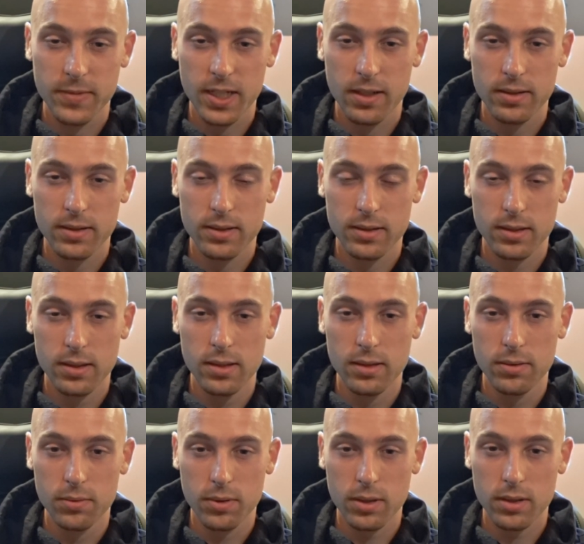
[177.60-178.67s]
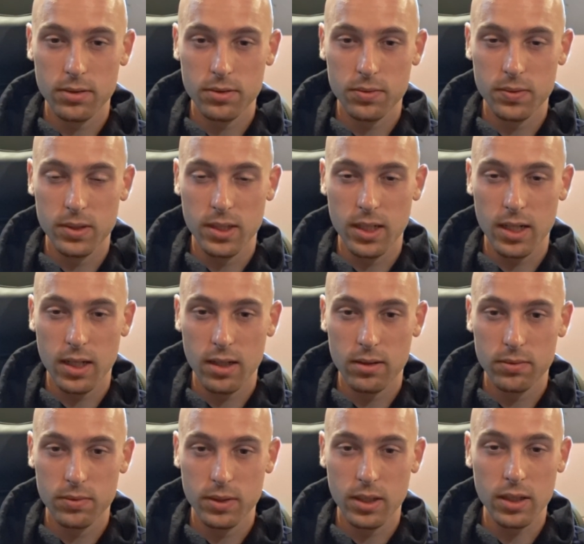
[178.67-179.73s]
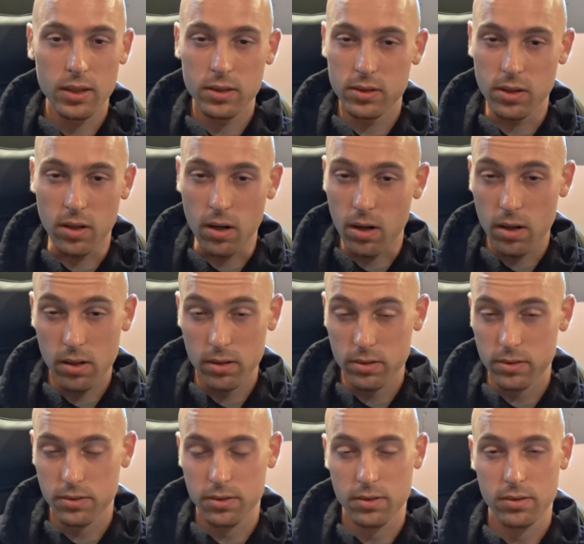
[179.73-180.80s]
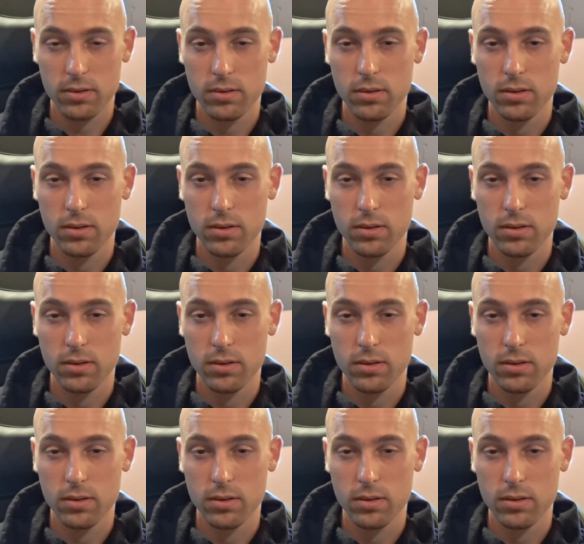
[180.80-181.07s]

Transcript: Let's see, what else we got? We got guitars.